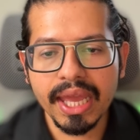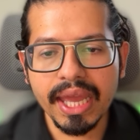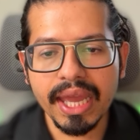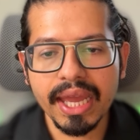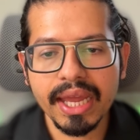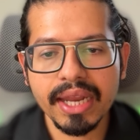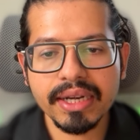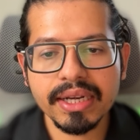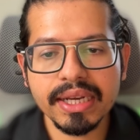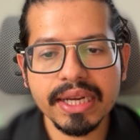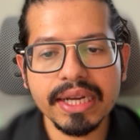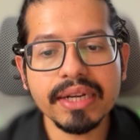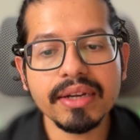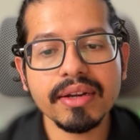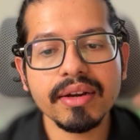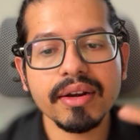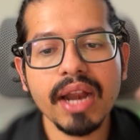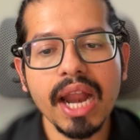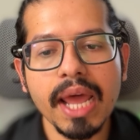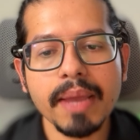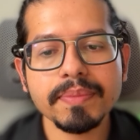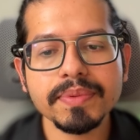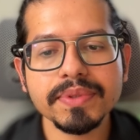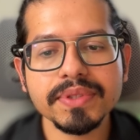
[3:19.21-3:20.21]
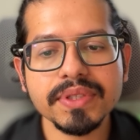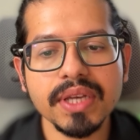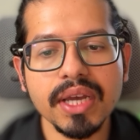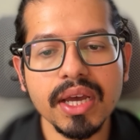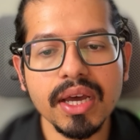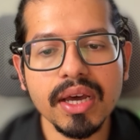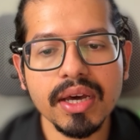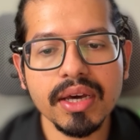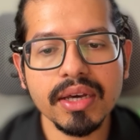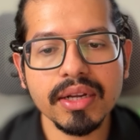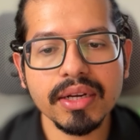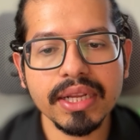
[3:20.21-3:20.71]
and it wraps
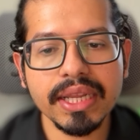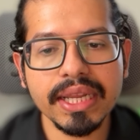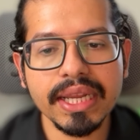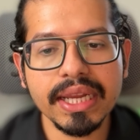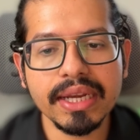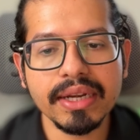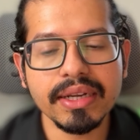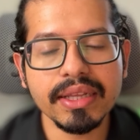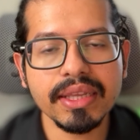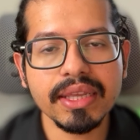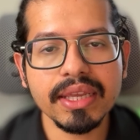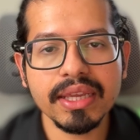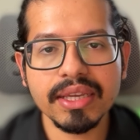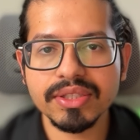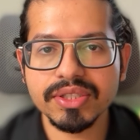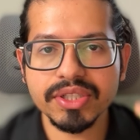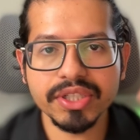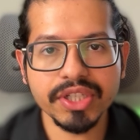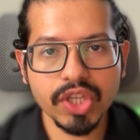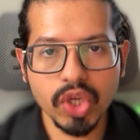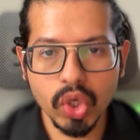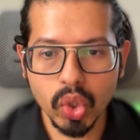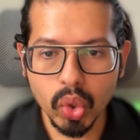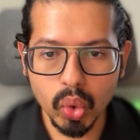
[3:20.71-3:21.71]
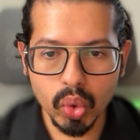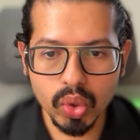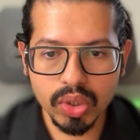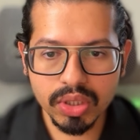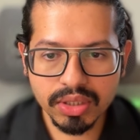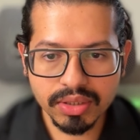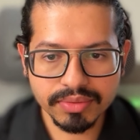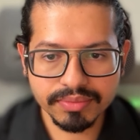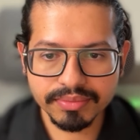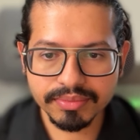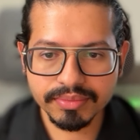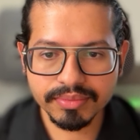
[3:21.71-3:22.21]
our ADK agent
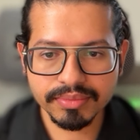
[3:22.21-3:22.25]
code,